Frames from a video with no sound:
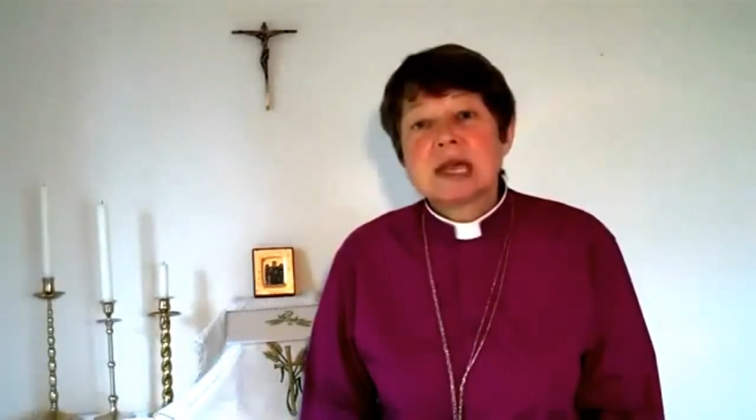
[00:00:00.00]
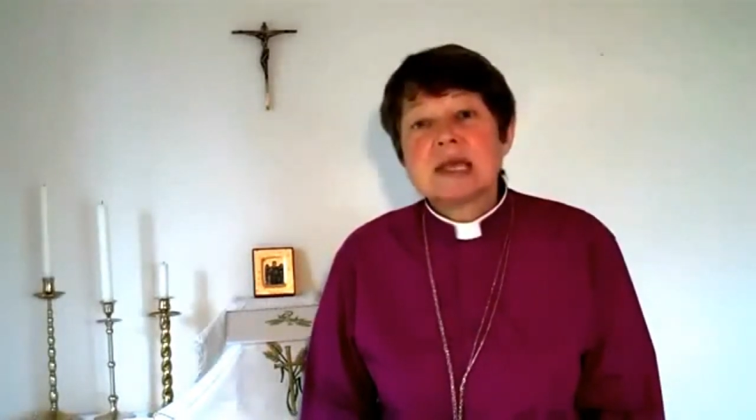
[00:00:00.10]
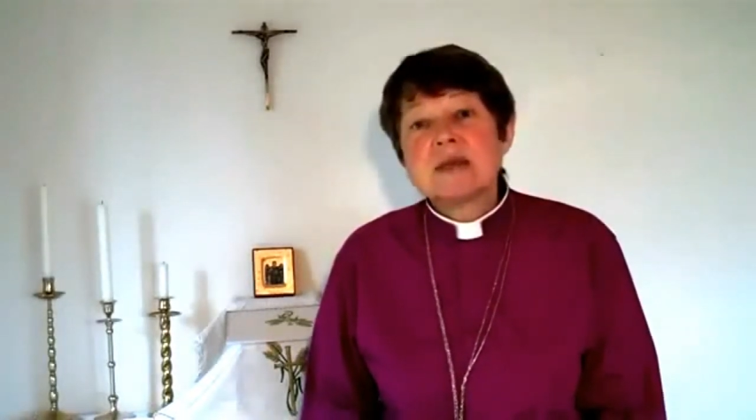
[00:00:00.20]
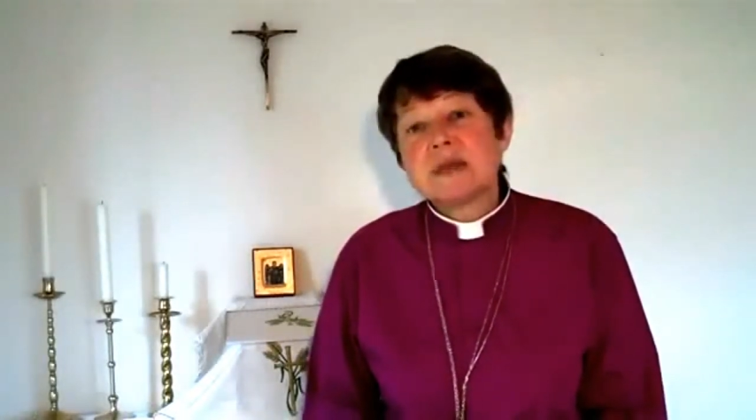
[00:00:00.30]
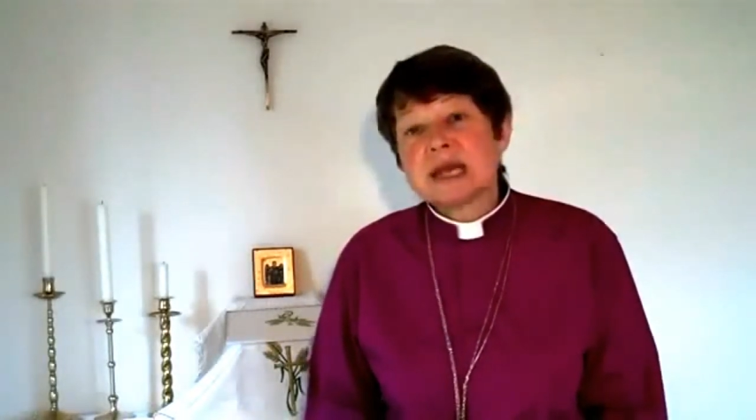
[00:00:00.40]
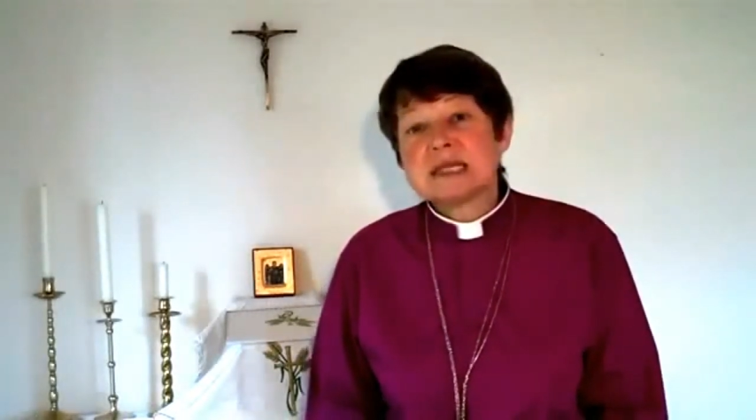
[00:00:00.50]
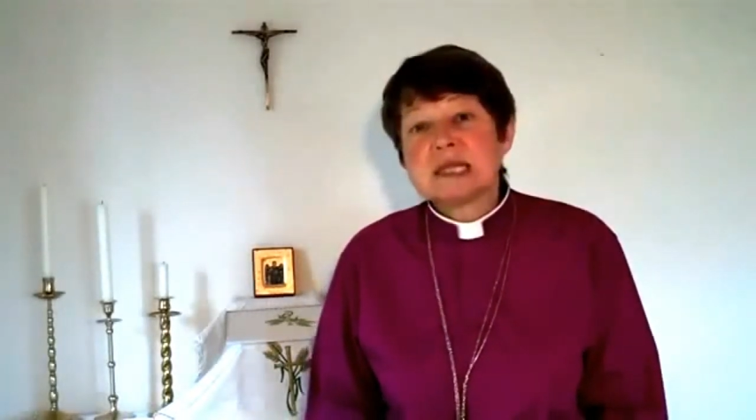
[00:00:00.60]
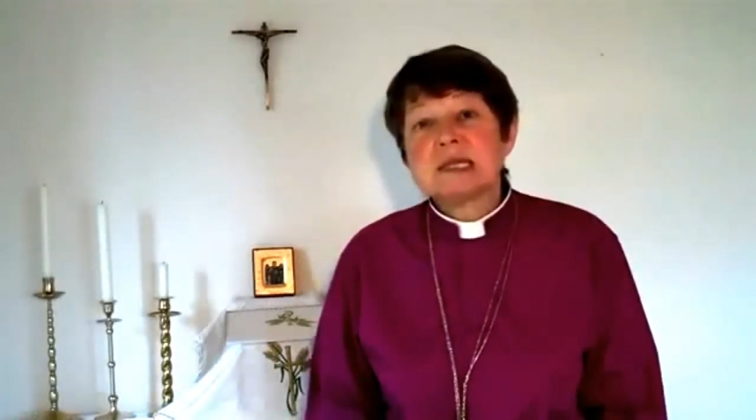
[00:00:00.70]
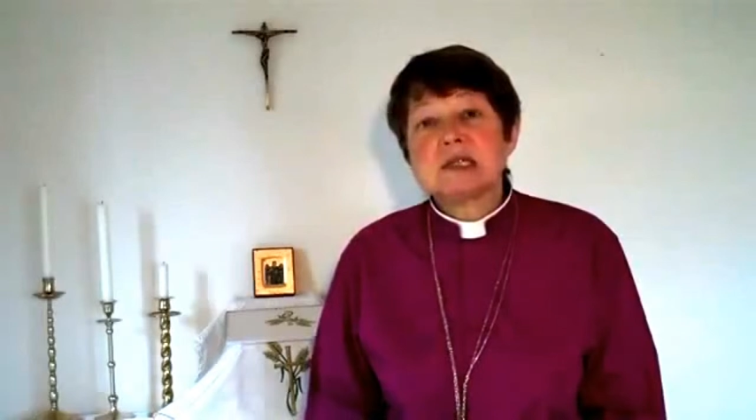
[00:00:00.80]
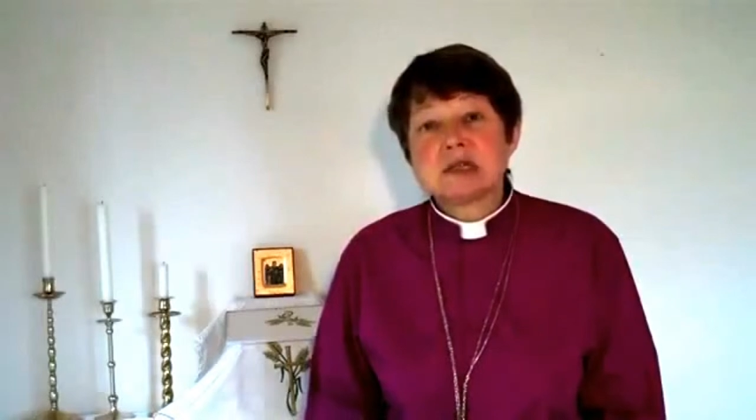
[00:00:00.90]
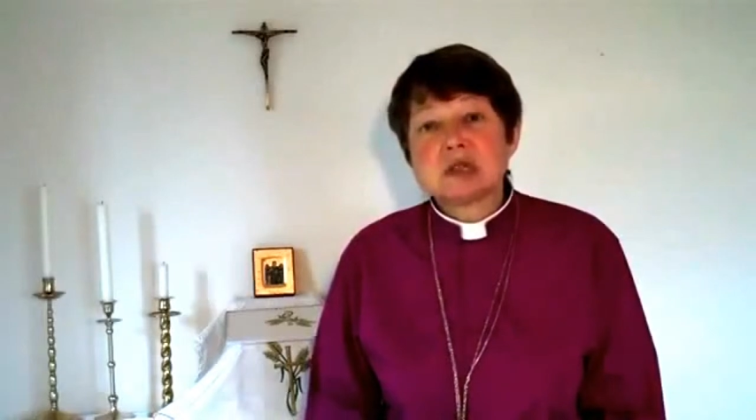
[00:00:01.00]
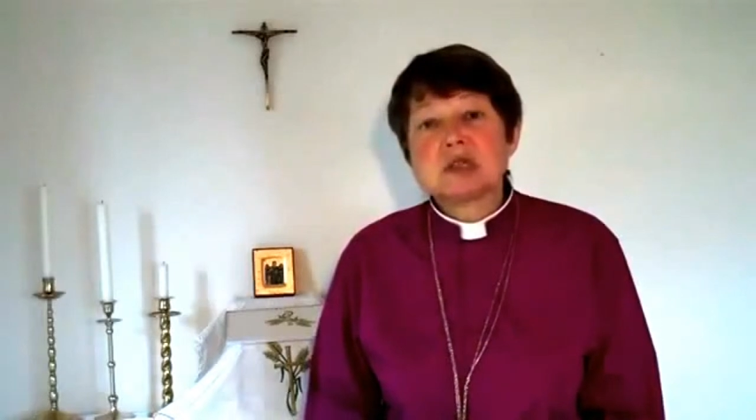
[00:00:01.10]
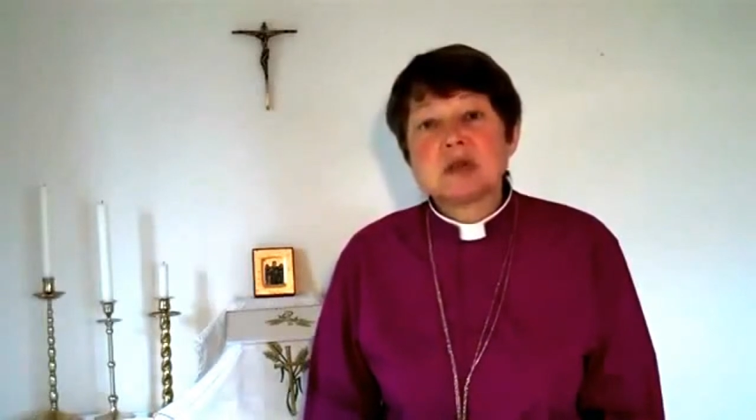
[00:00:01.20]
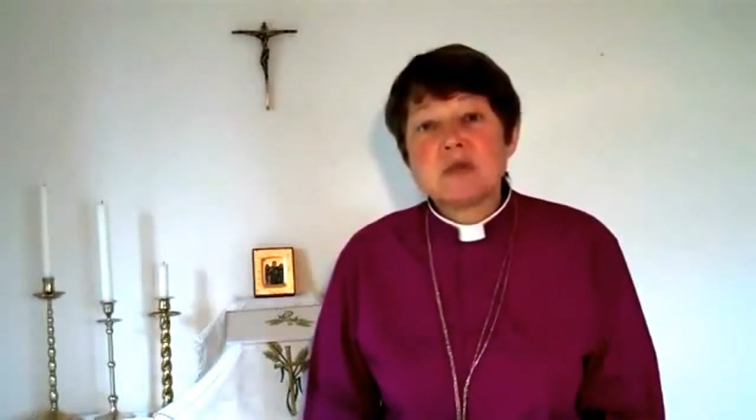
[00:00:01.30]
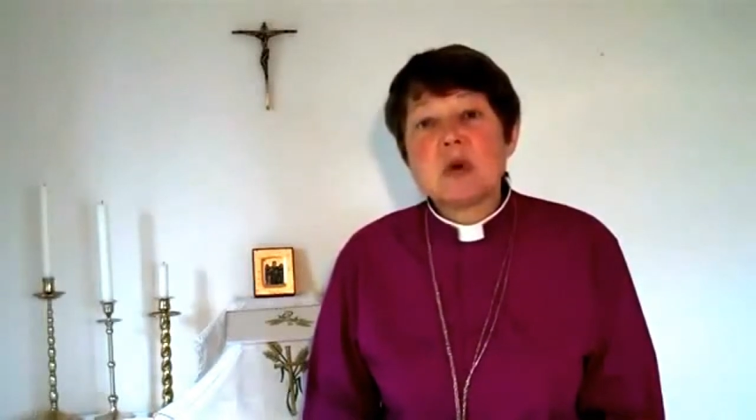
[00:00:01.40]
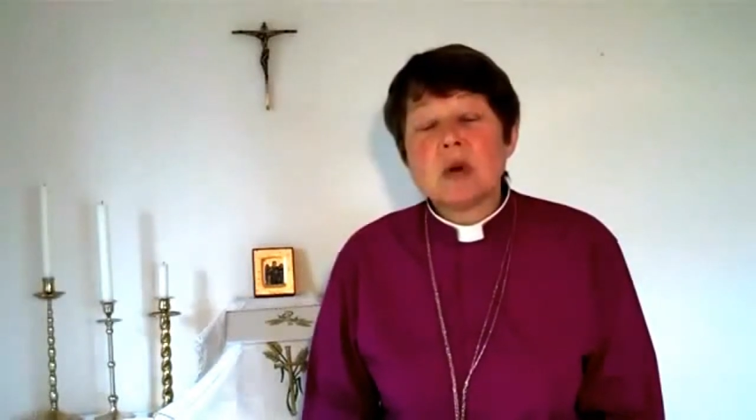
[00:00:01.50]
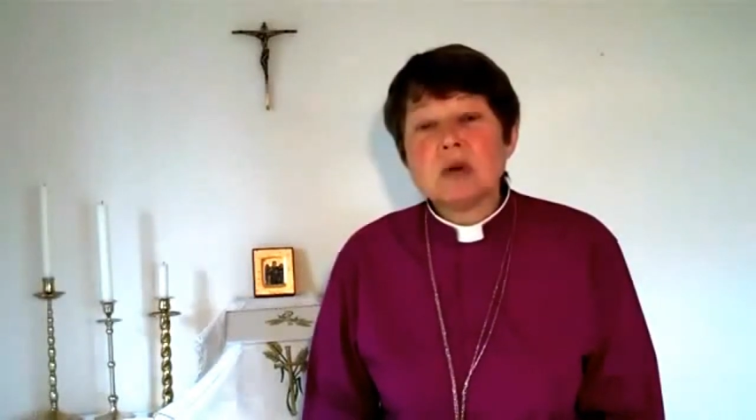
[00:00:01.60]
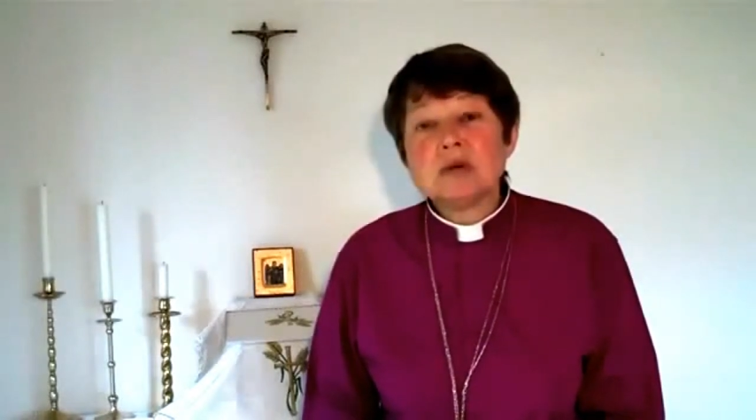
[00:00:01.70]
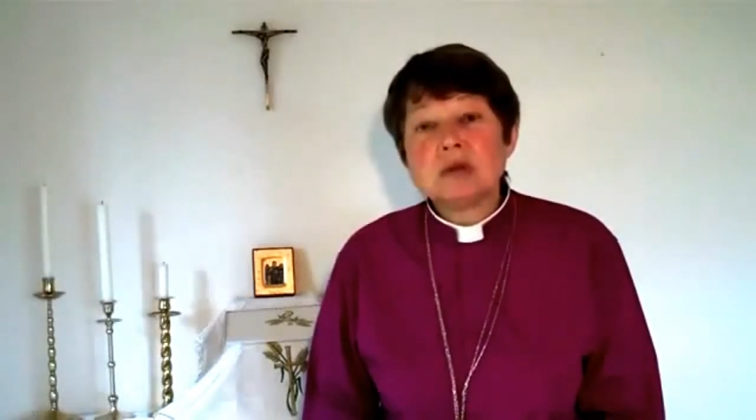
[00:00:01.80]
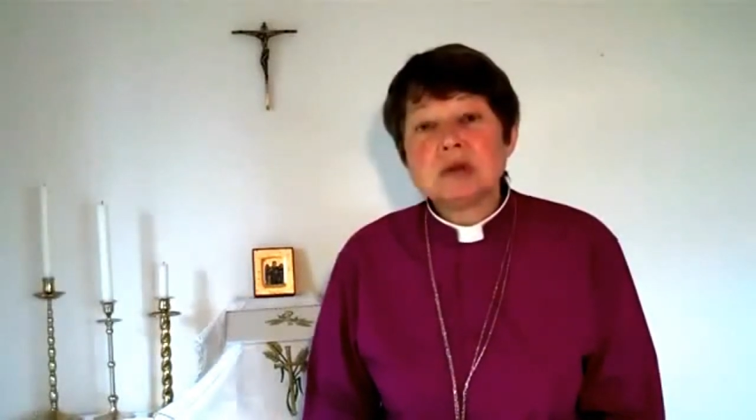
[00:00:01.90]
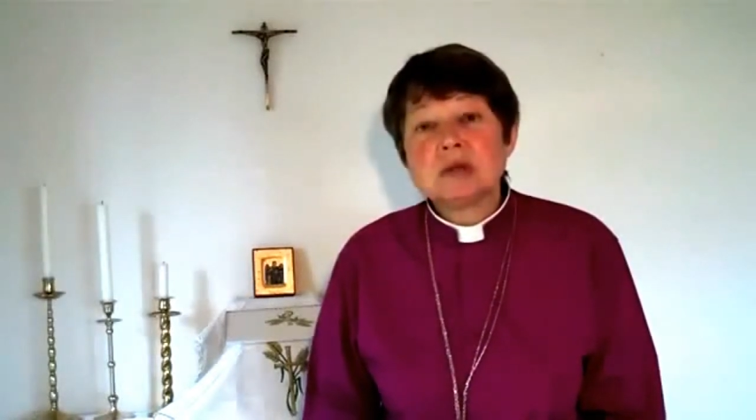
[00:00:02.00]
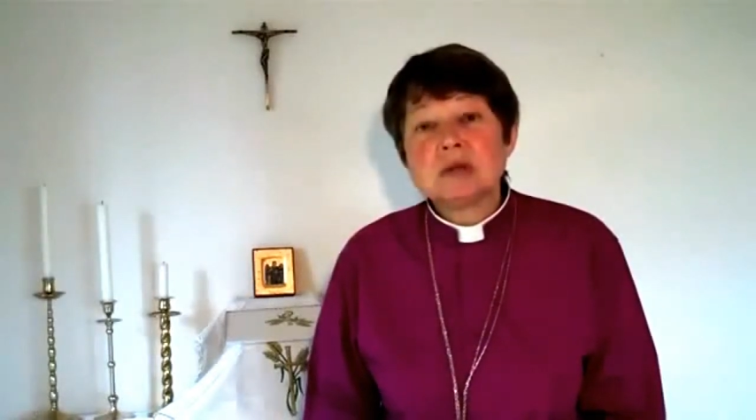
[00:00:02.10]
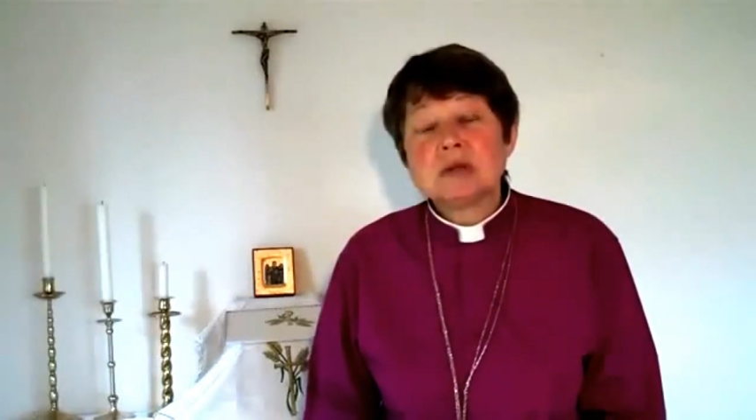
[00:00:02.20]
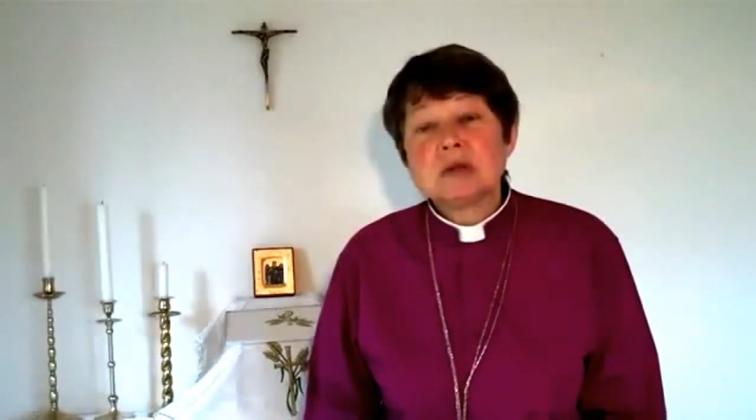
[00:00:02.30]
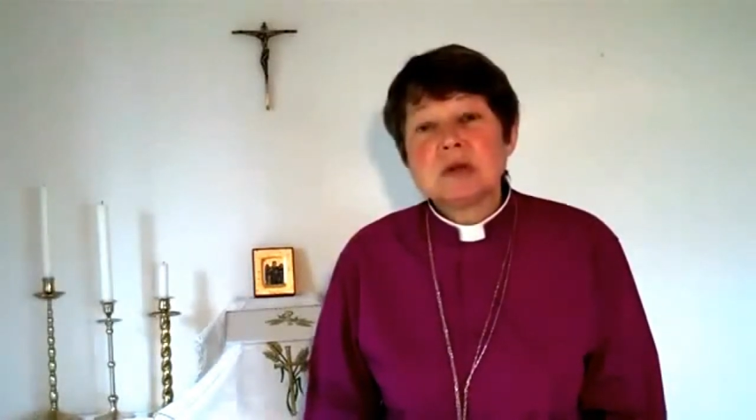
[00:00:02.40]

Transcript: to get the blessings and the support